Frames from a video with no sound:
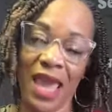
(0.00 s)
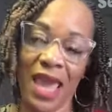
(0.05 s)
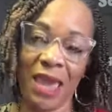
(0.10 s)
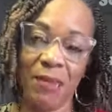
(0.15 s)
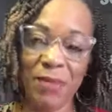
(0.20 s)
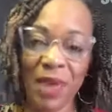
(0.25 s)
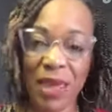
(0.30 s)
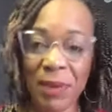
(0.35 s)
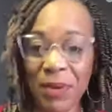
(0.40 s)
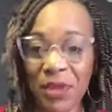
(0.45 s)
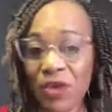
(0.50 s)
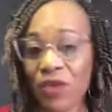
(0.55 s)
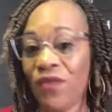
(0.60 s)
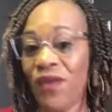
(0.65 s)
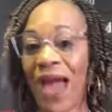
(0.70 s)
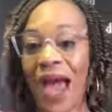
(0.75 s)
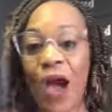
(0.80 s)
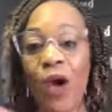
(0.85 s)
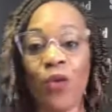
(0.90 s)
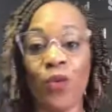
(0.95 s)
And maybe you've
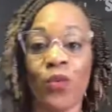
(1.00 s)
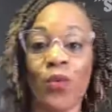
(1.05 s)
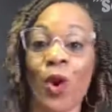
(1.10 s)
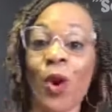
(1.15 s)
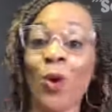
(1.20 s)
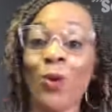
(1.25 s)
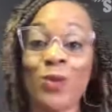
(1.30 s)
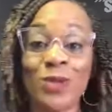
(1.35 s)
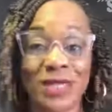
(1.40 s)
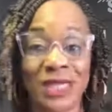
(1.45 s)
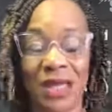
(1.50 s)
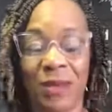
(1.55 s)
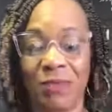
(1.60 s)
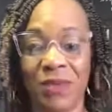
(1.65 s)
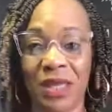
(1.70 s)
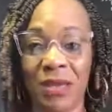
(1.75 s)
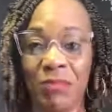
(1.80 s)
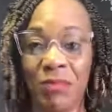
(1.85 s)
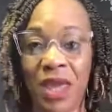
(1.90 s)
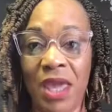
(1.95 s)
outgrown
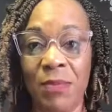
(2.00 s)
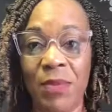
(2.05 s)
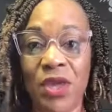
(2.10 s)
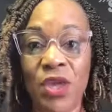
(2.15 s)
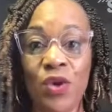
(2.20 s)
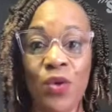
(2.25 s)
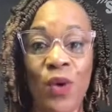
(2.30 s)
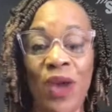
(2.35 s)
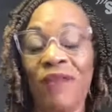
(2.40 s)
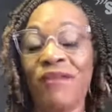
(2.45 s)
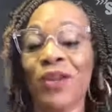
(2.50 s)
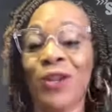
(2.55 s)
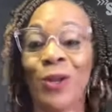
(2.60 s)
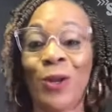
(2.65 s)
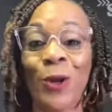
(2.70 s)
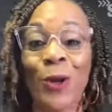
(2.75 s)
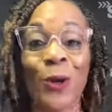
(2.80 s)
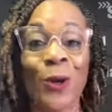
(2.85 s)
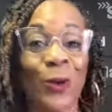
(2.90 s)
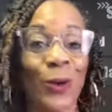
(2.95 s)
something. Maybe you have
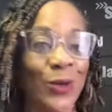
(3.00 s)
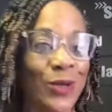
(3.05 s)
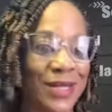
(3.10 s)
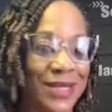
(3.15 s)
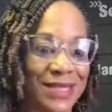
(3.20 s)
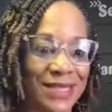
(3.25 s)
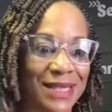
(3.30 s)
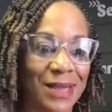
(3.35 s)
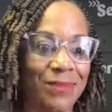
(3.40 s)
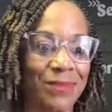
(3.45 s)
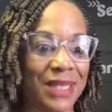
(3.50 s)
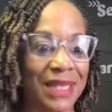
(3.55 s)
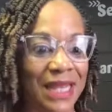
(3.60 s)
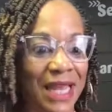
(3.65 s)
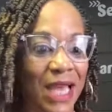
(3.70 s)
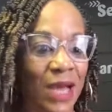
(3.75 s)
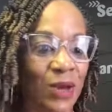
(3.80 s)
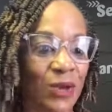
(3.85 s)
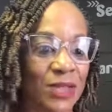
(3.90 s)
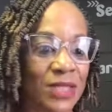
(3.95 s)
learned something
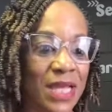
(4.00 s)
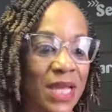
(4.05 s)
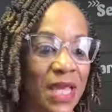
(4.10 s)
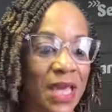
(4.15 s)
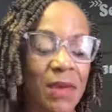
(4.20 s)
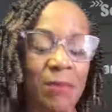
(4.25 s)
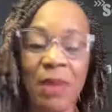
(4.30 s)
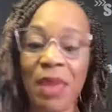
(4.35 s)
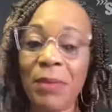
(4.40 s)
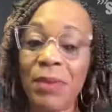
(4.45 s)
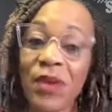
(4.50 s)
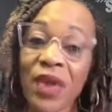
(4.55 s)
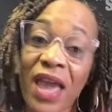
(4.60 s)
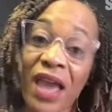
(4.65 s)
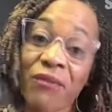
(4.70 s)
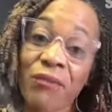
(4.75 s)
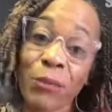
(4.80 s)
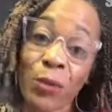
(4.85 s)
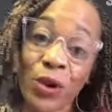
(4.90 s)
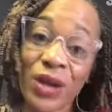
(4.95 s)
else. Maybe you
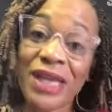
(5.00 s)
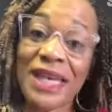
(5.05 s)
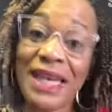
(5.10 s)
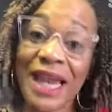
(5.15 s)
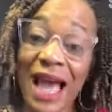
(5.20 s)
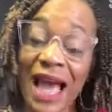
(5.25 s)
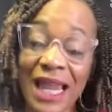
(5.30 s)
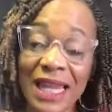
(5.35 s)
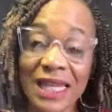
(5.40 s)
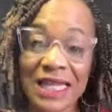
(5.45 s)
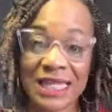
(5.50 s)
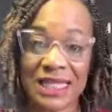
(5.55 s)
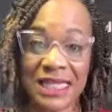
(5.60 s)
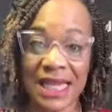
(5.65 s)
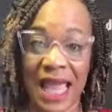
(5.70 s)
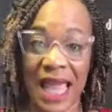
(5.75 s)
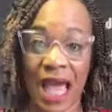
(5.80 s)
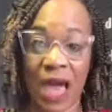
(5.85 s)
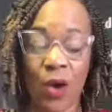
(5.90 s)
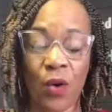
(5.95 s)
have more knowledge
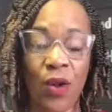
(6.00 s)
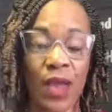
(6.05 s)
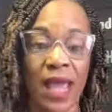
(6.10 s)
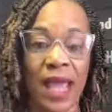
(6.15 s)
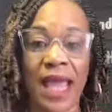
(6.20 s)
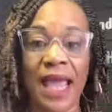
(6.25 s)
now.